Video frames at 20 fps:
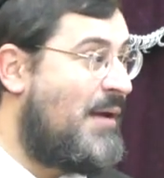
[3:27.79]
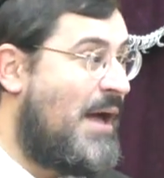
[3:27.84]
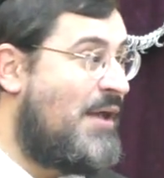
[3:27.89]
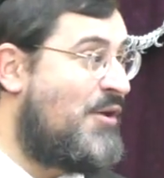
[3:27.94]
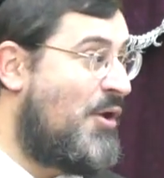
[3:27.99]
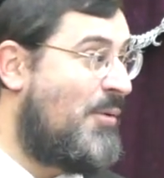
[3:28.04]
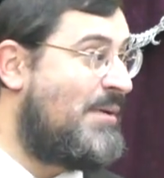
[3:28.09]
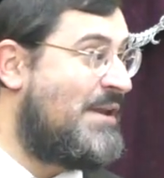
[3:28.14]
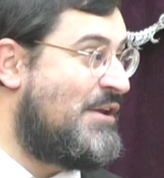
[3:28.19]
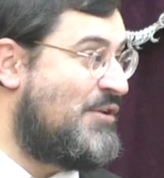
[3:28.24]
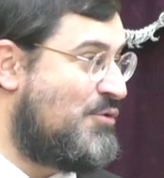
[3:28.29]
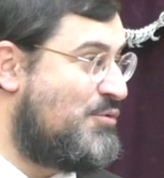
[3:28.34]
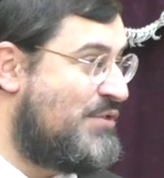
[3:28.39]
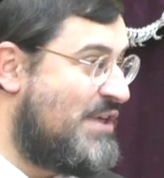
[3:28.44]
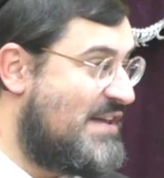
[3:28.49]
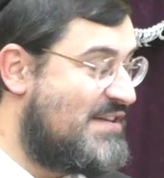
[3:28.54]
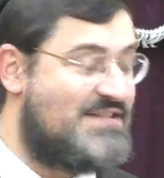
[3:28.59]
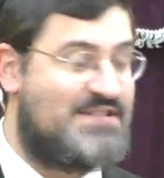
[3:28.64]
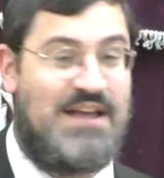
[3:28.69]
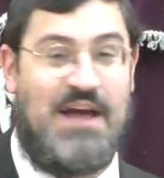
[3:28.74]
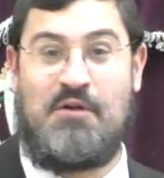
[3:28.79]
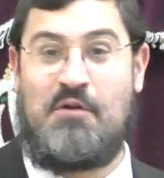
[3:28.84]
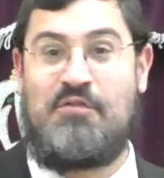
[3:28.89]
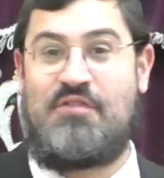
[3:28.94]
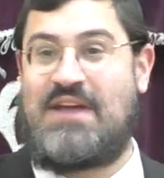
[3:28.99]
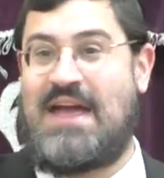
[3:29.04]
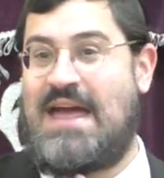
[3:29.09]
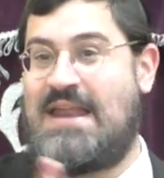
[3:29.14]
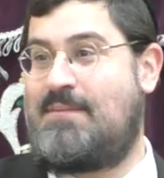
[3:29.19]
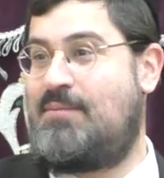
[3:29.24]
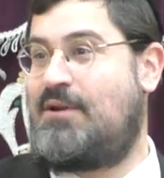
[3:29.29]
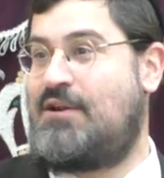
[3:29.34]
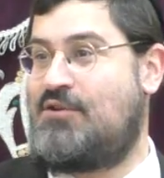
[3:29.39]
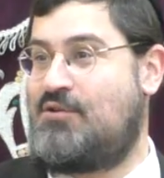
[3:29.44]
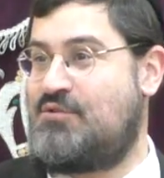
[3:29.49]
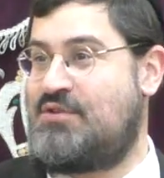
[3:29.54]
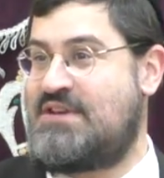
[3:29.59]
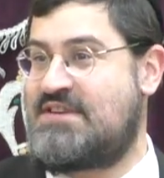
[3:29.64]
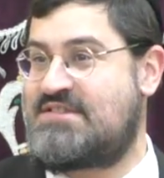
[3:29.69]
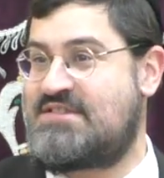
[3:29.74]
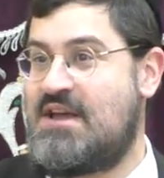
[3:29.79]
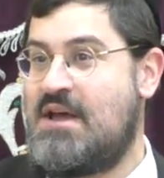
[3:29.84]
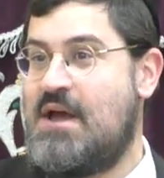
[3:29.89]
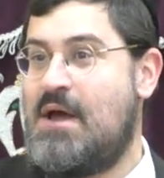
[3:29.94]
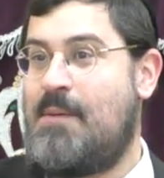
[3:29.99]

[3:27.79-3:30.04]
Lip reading: nobody knew this. I don't think anybody knew this.